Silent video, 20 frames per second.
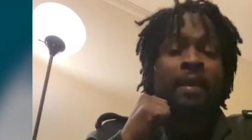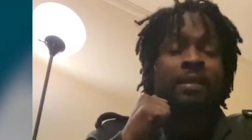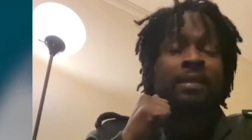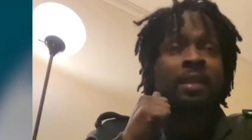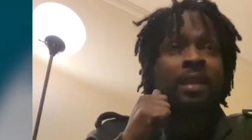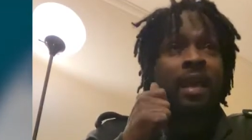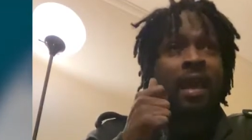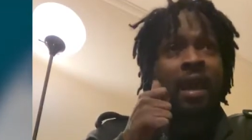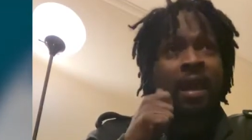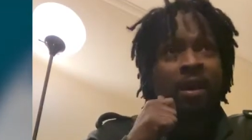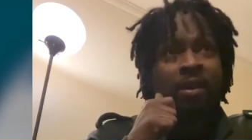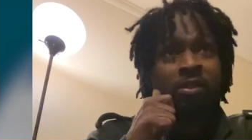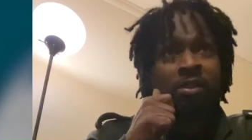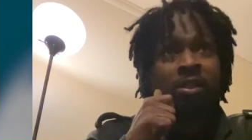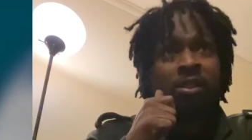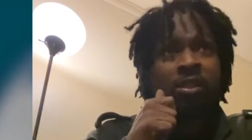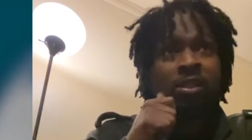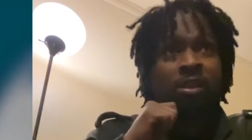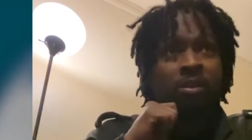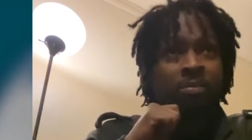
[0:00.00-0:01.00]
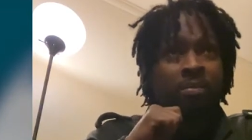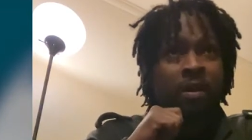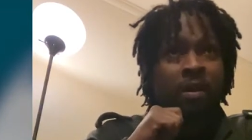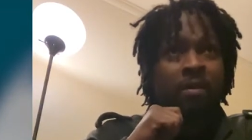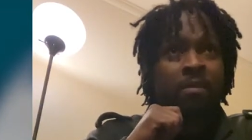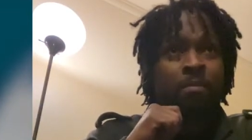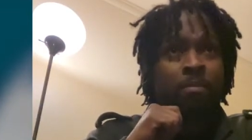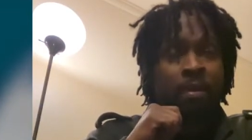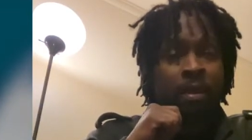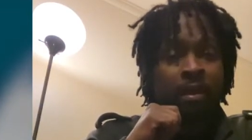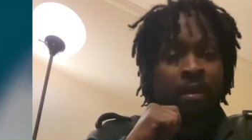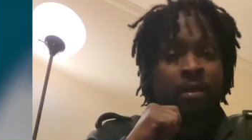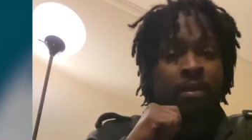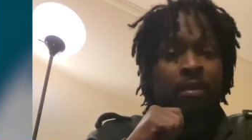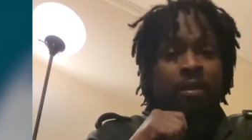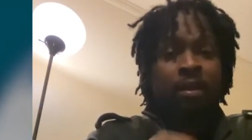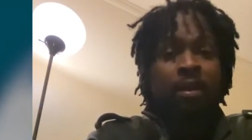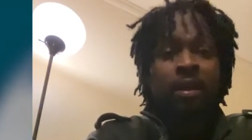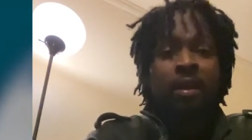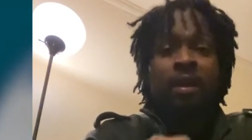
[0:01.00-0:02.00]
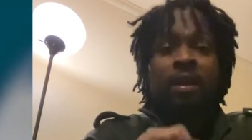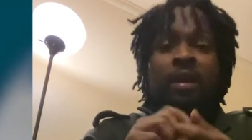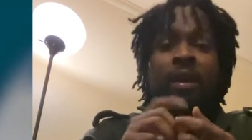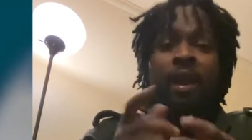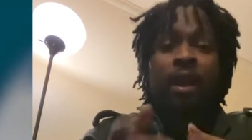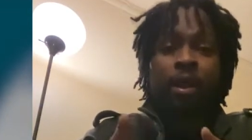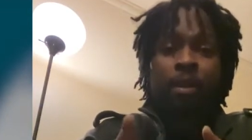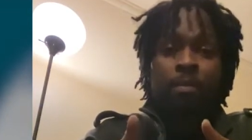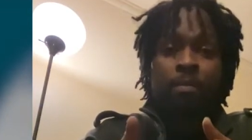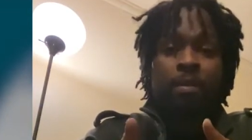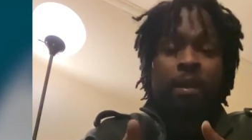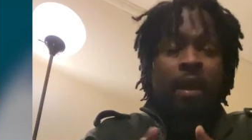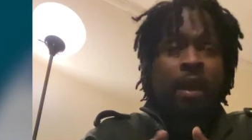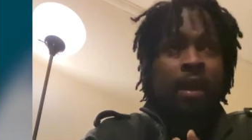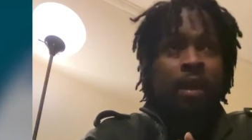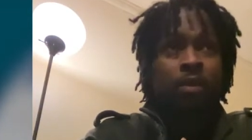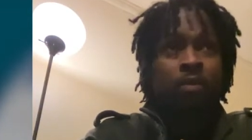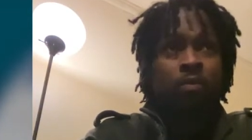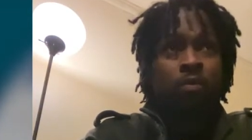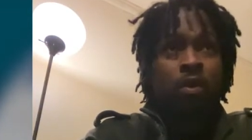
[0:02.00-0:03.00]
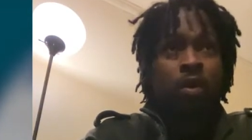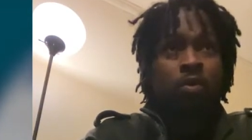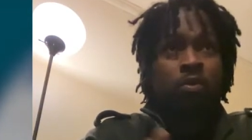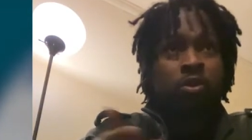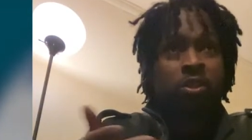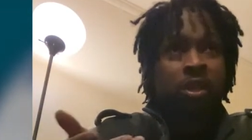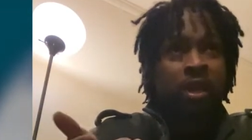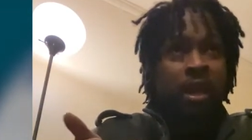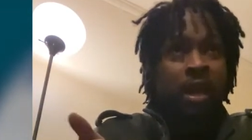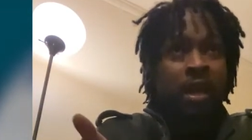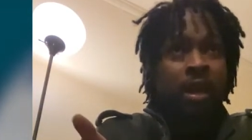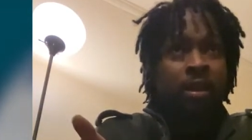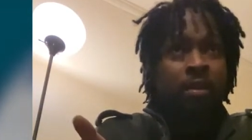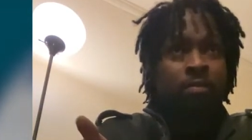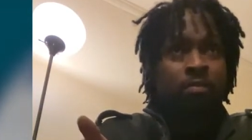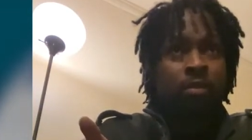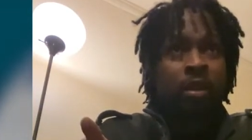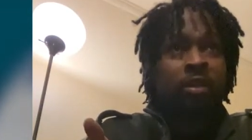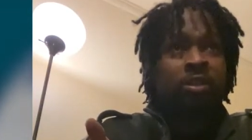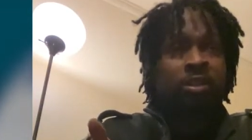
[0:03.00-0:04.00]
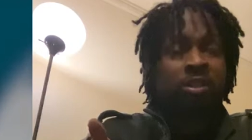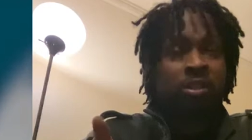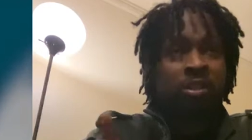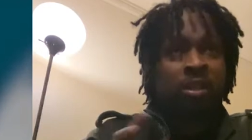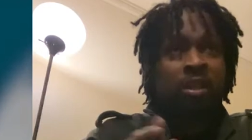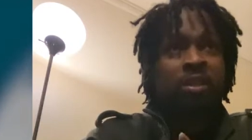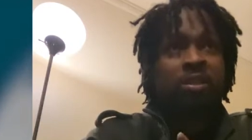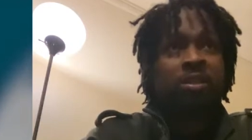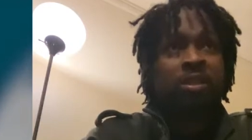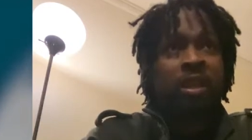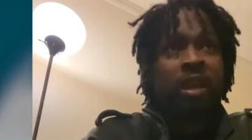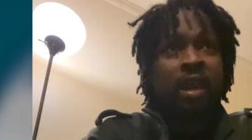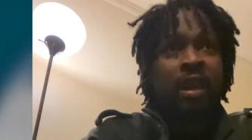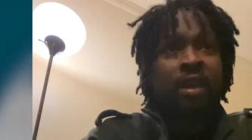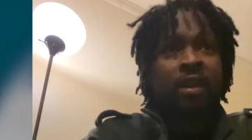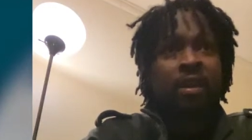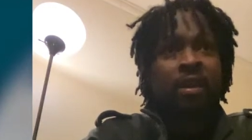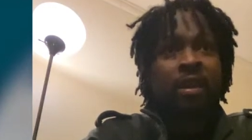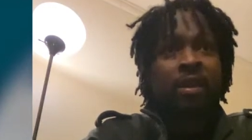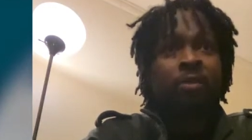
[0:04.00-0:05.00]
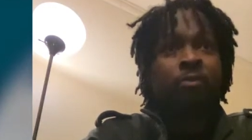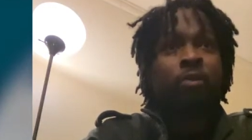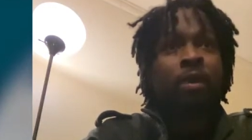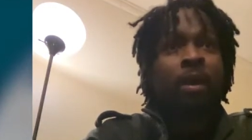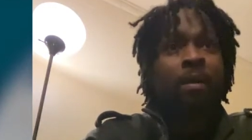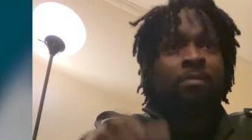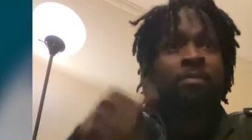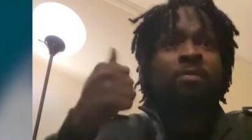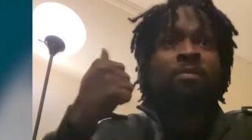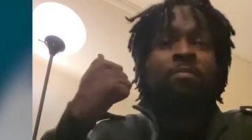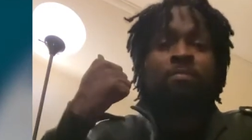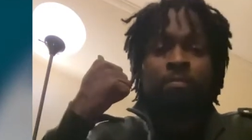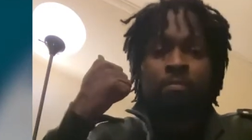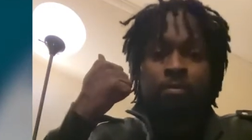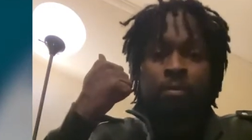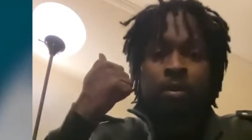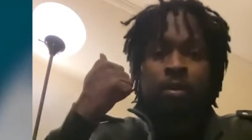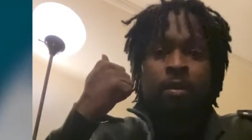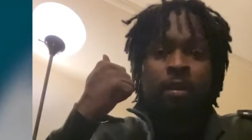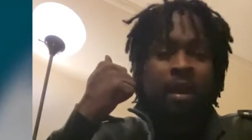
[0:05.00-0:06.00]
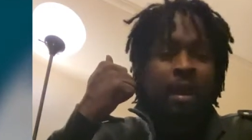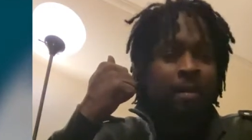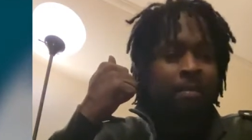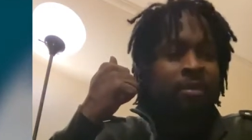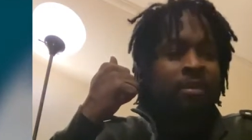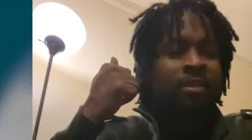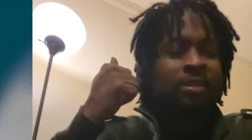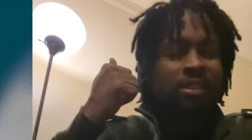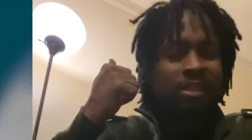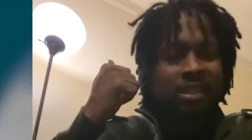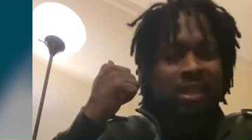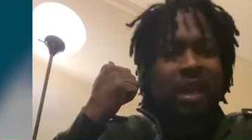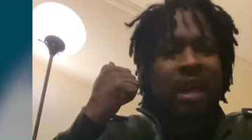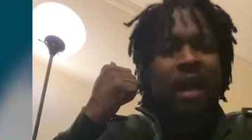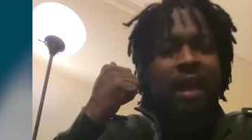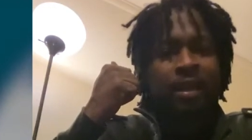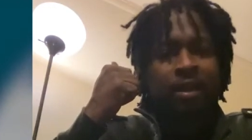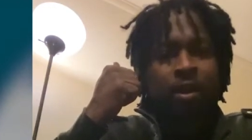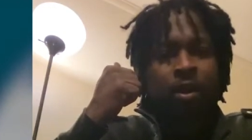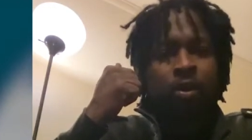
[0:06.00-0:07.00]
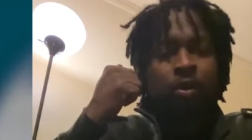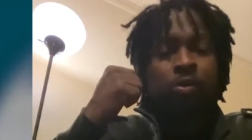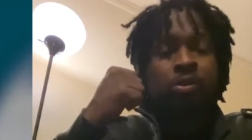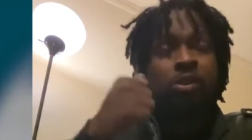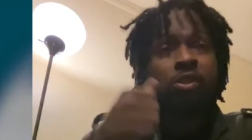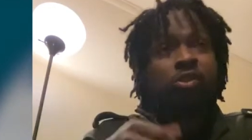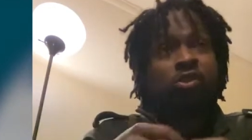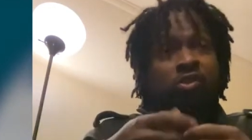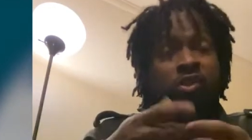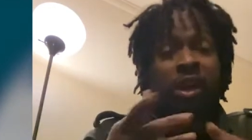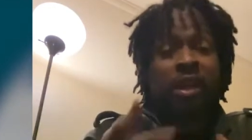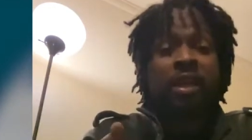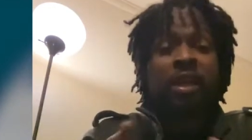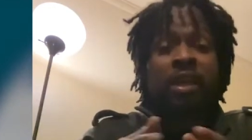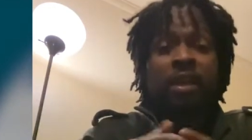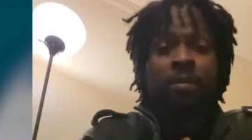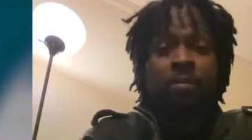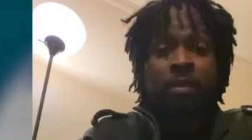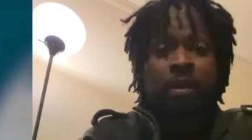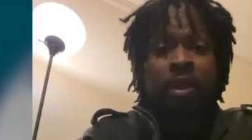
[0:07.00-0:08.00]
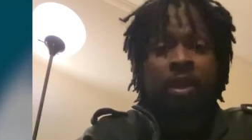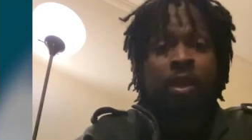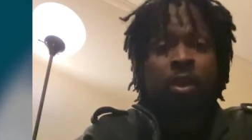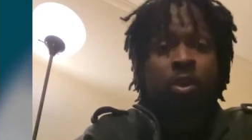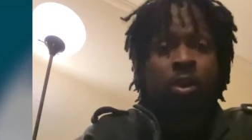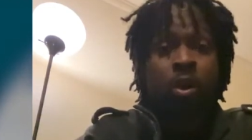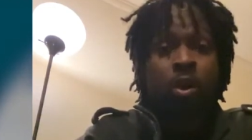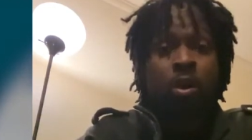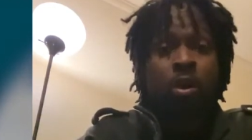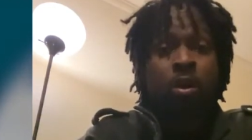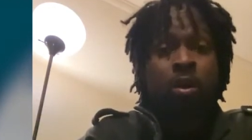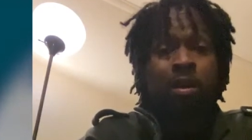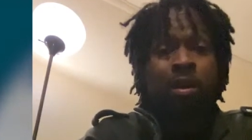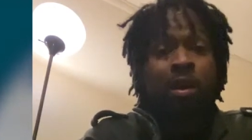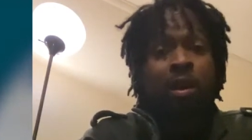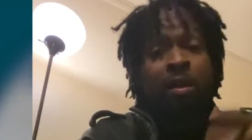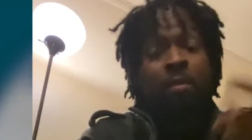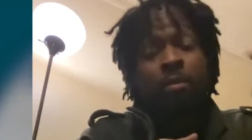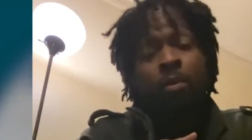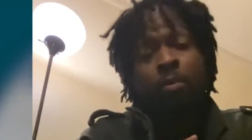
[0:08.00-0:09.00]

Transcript: to the house, took my Bella, came back, she had, like she said, she had grabbed some, I believe she said hot dogs to try to get him to get in the car. But